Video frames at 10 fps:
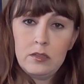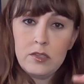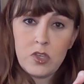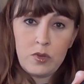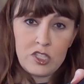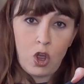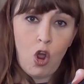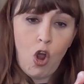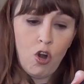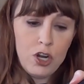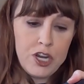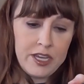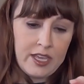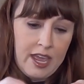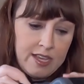So it's a
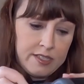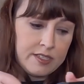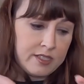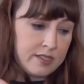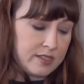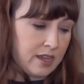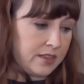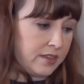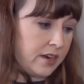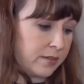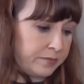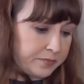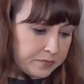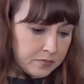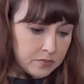hard case inside there.
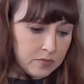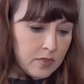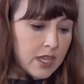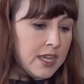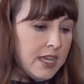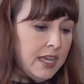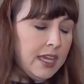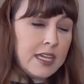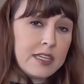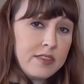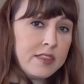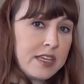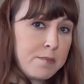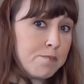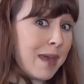In
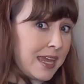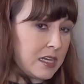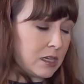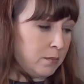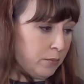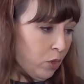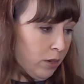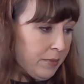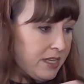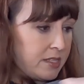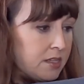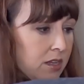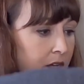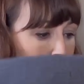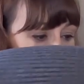the main compartment,
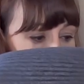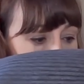you